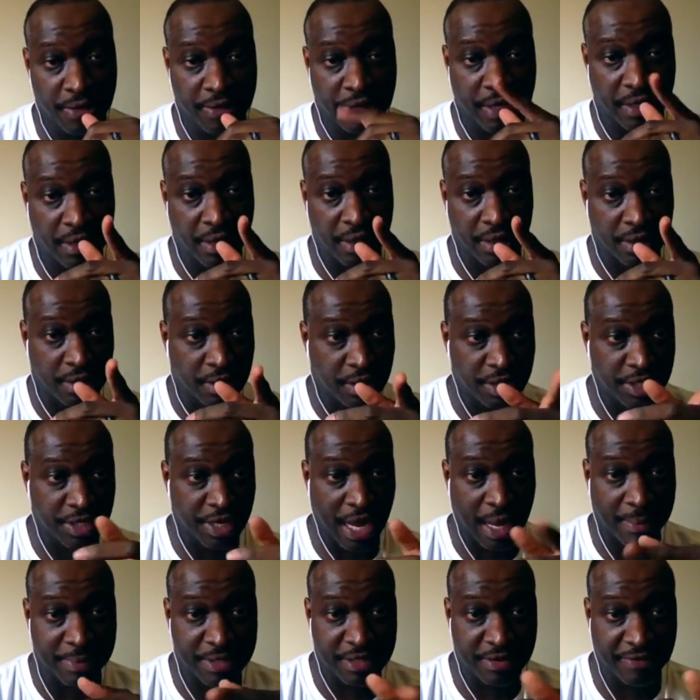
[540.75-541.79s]
Say, "Look, your
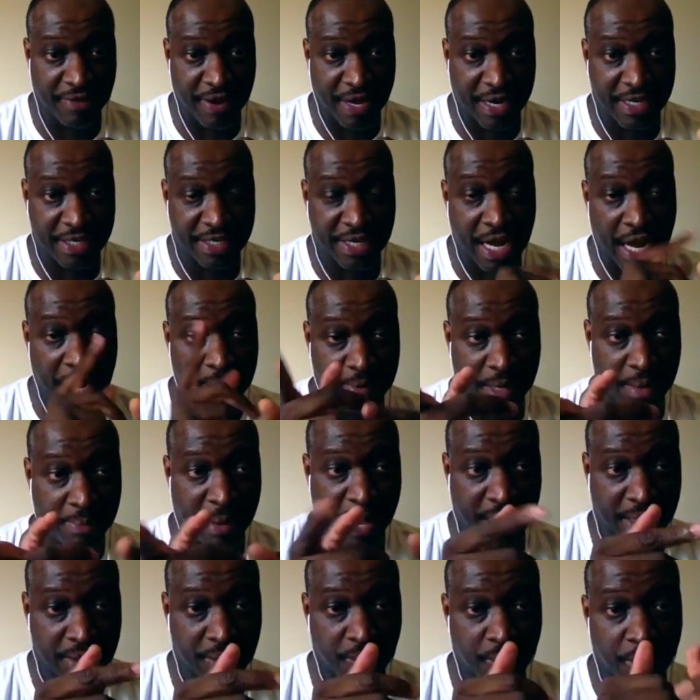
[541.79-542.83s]
job is to find a job. Get
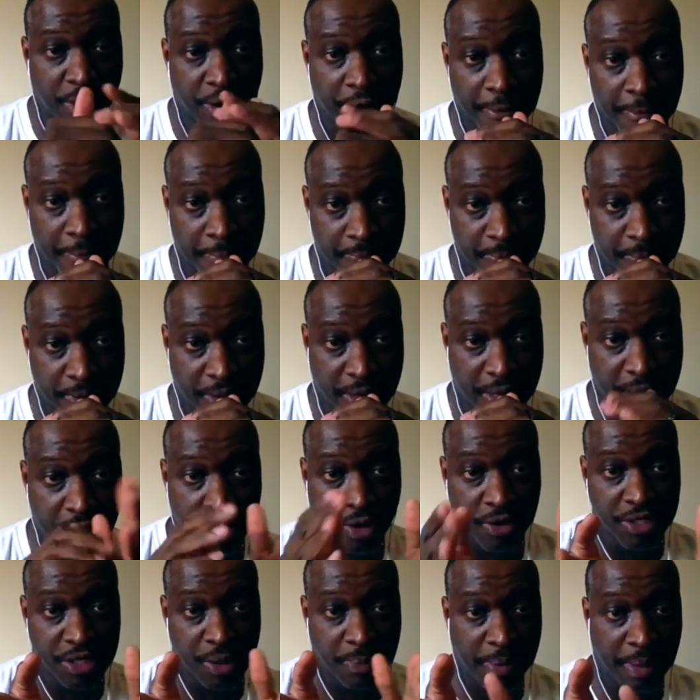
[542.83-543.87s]
back to work." Okay,
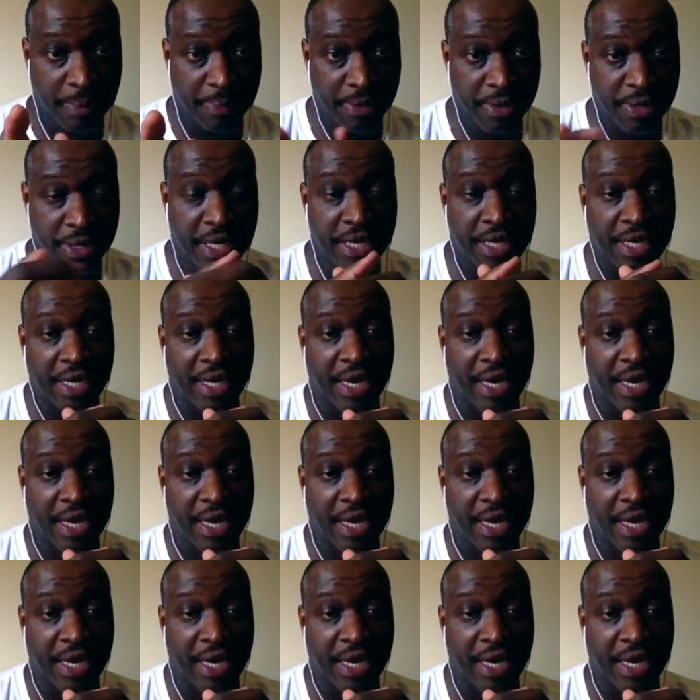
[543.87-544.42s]
those are the people you need in your